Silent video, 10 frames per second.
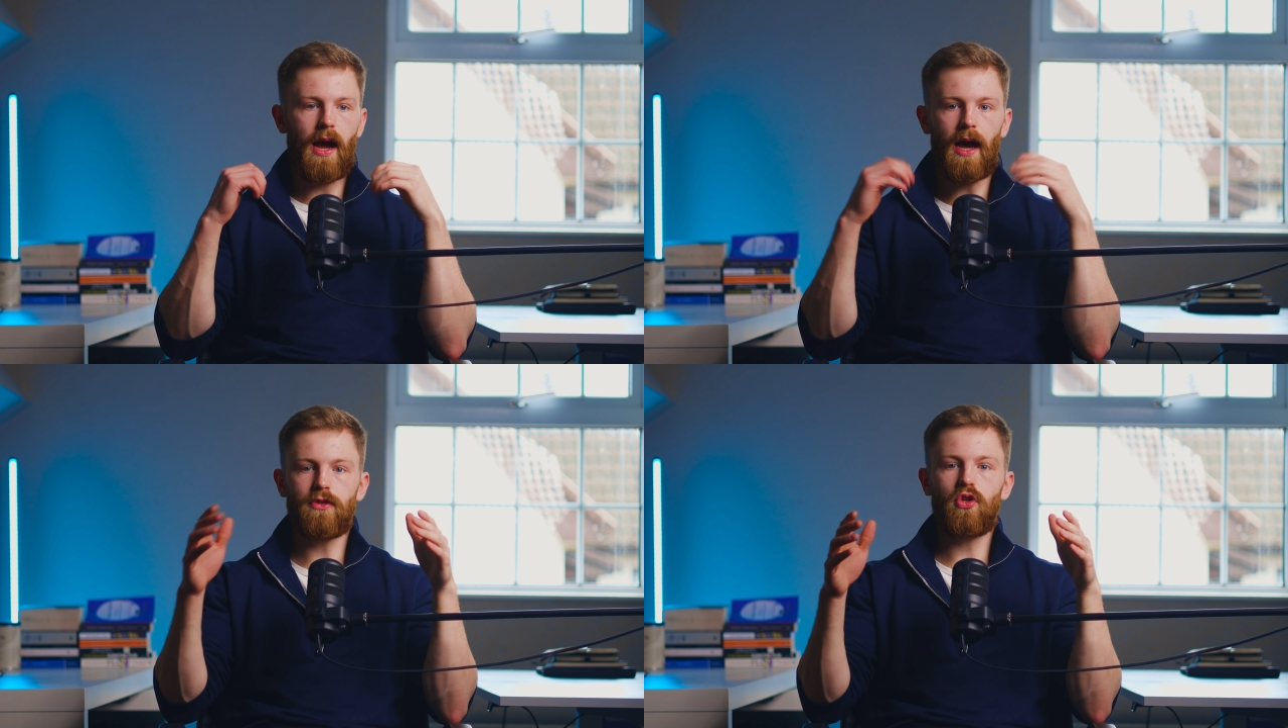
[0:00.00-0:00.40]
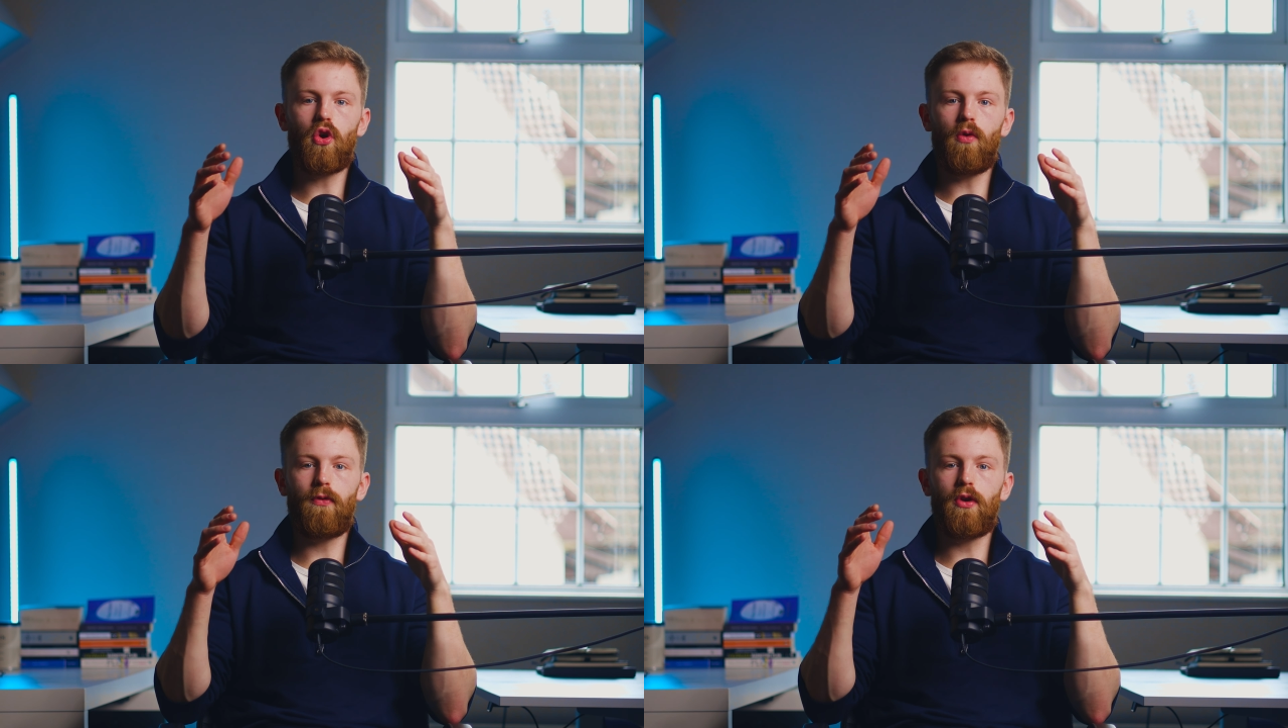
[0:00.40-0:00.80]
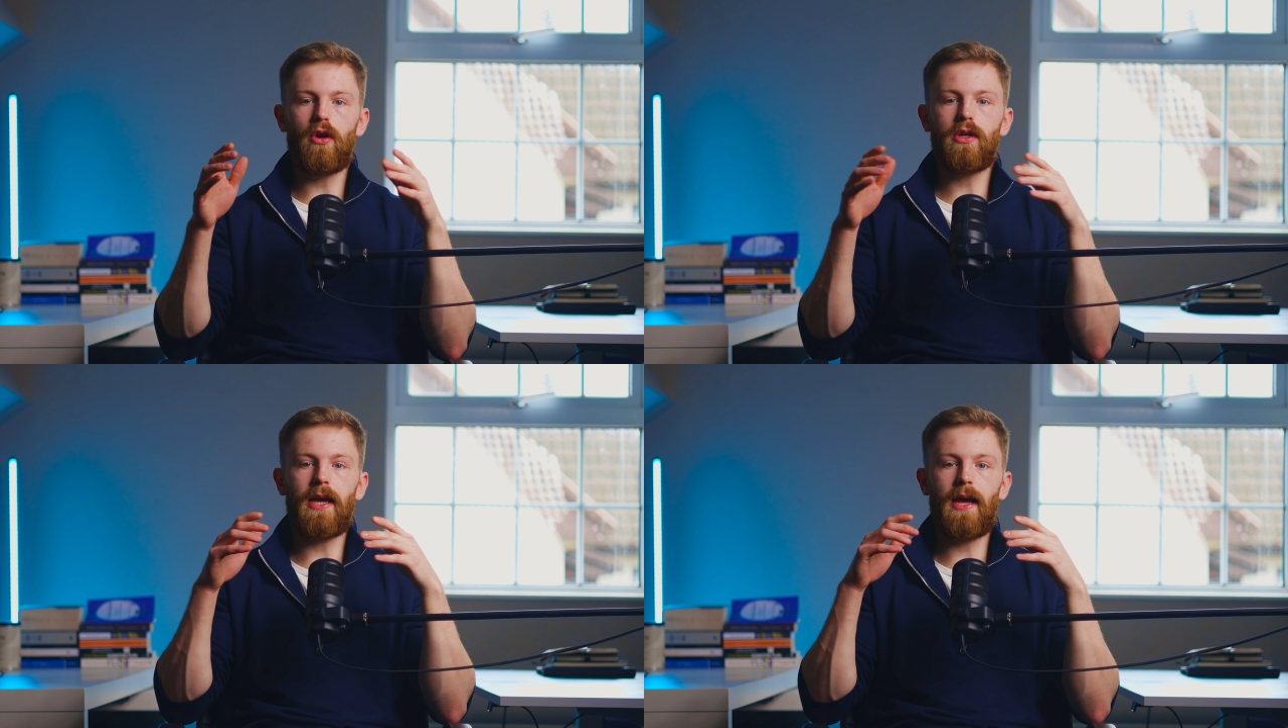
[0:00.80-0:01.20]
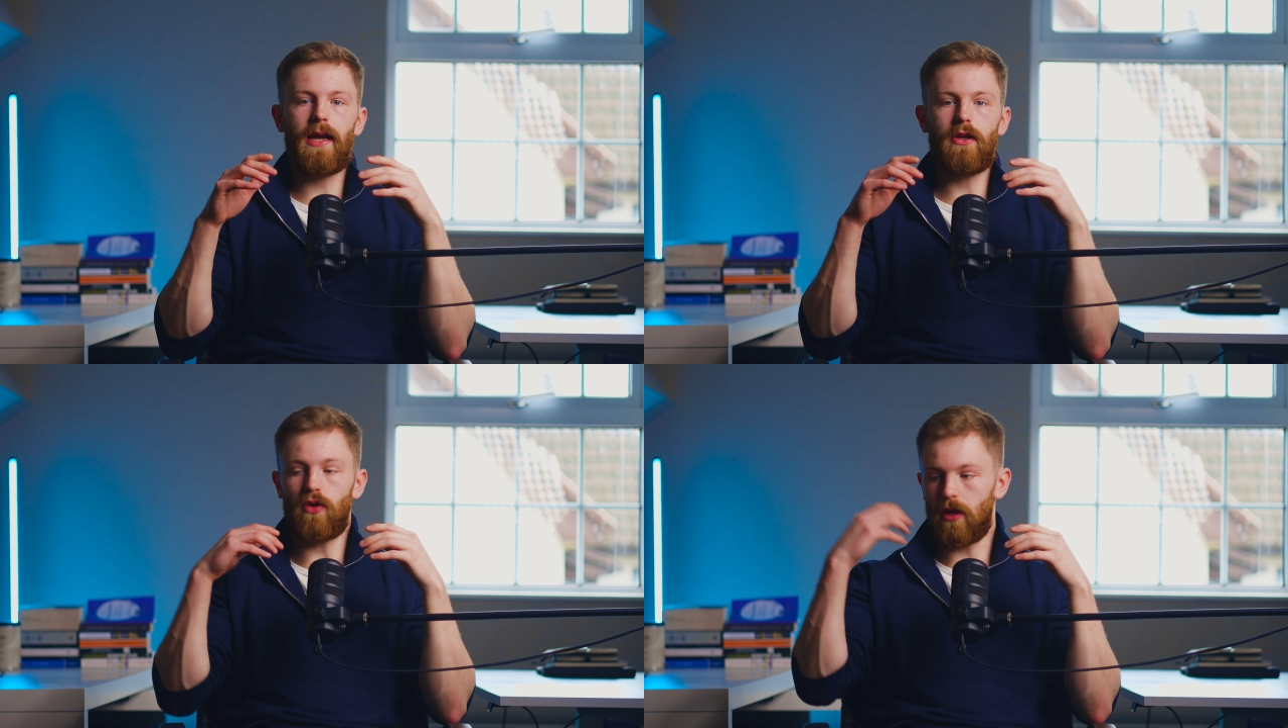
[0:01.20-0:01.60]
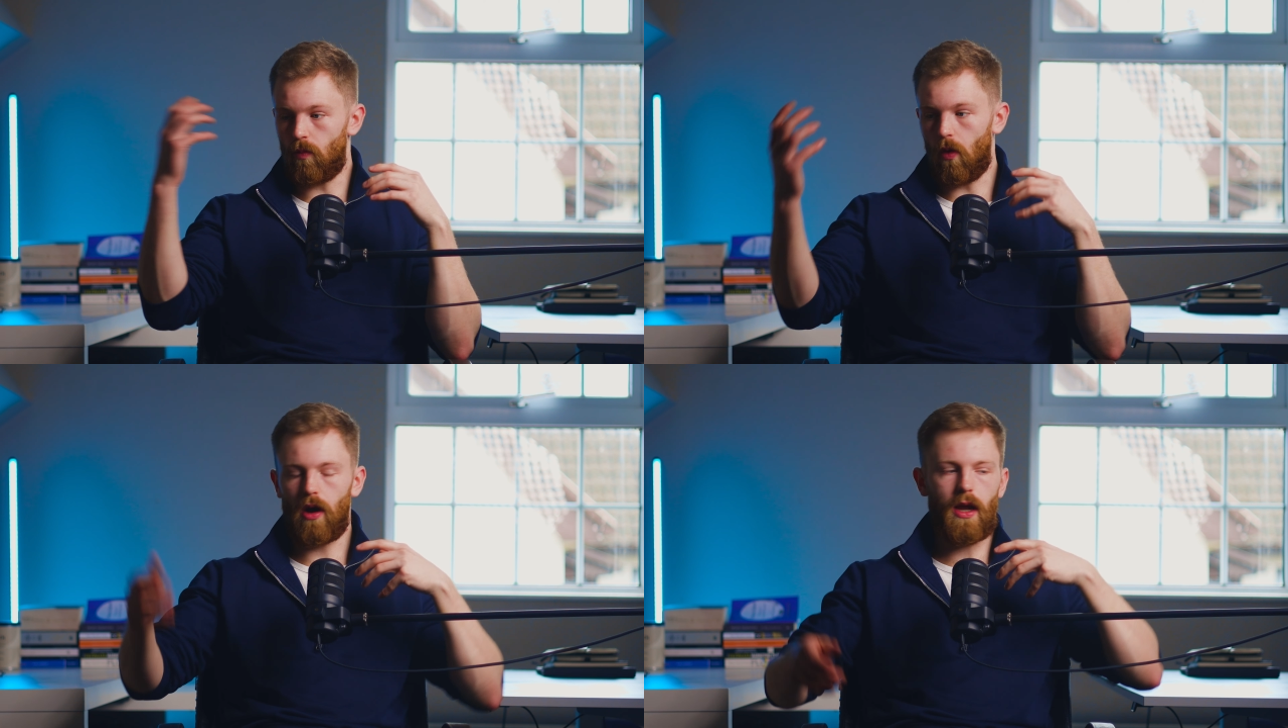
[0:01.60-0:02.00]
As you go through your day,
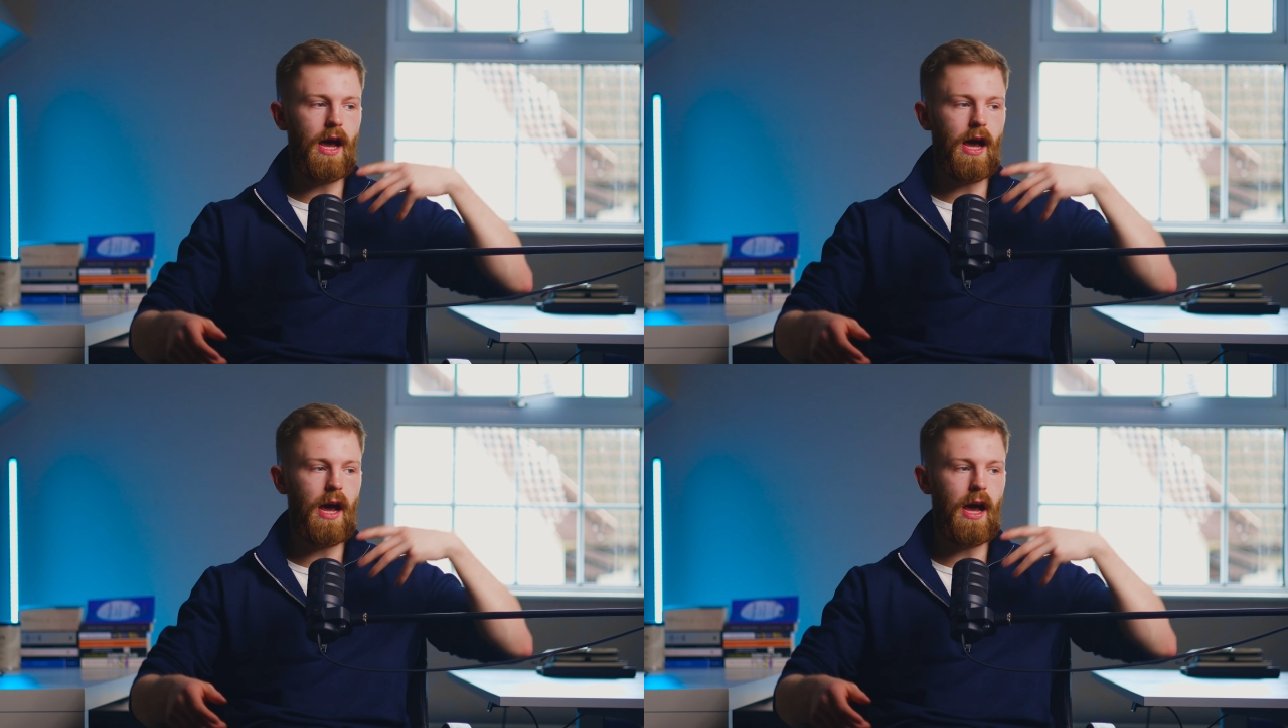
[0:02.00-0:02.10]
doing work,